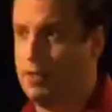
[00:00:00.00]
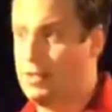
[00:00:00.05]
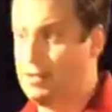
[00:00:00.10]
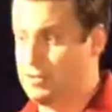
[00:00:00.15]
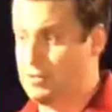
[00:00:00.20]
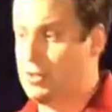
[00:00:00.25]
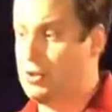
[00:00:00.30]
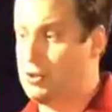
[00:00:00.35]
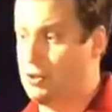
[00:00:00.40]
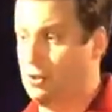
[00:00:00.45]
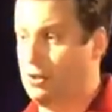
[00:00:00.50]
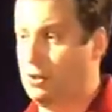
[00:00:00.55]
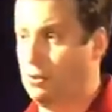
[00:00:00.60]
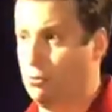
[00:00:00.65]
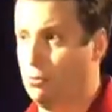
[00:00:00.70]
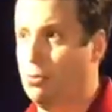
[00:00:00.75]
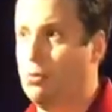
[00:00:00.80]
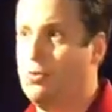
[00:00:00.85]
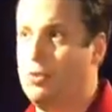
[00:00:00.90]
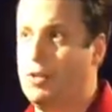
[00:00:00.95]
He essentially
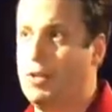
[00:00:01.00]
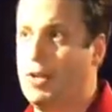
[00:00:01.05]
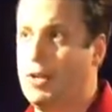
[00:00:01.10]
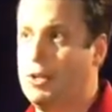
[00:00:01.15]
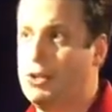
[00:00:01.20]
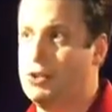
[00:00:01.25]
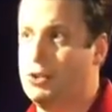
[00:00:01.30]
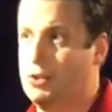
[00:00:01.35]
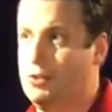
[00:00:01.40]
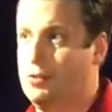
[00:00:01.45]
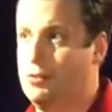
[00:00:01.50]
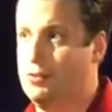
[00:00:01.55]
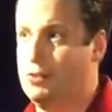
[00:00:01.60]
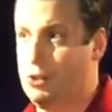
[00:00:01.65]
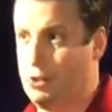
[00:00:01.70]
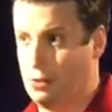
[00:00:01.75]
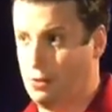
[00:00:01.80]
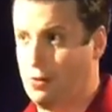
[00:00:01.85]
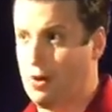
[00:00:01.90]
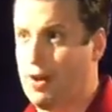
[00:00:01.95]
grew the nation
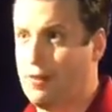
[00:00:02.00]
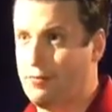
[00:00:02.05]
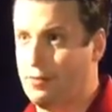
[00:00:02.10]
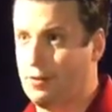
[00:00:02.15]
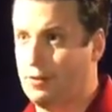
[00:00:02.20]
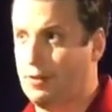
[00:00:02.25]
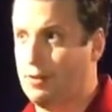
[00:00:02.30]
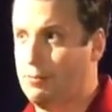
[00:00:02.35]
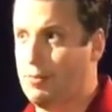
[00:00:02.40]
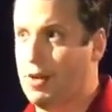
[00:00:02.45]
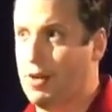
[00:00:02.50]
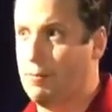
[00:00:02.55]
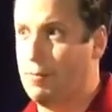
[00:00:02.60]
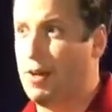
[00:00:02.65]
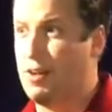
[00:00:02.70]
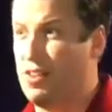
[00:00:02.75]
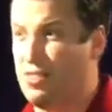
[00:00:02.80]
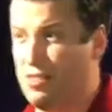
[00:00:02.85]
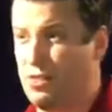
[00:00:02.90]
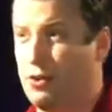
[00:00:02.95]
geographically by
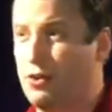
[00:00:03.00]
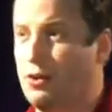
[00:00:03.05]
about a